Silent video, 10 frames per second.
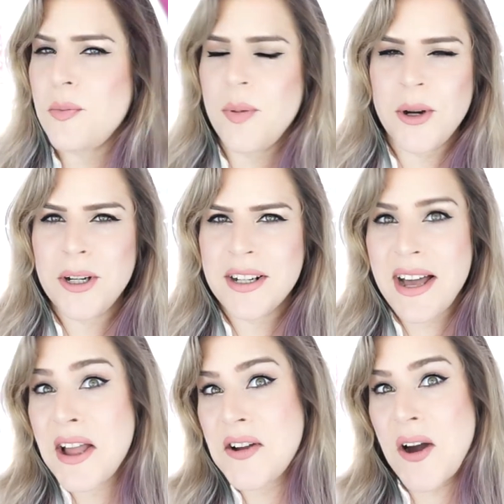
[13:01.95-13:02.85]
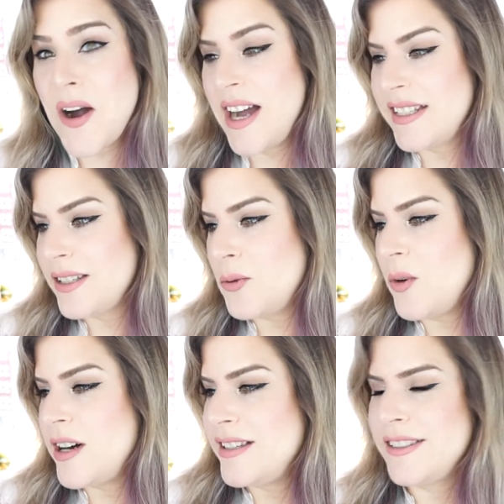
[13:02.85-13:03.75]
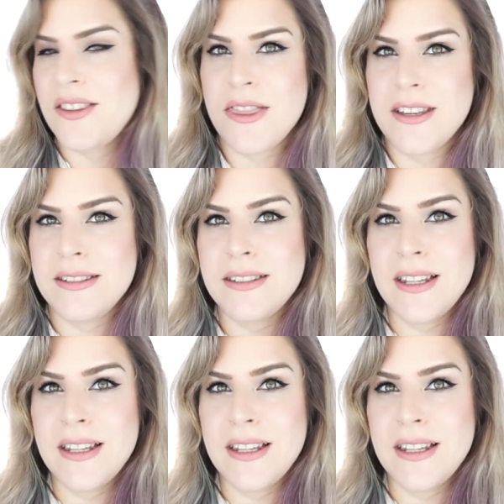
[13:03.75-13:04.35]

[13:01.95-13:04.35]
perk I got was this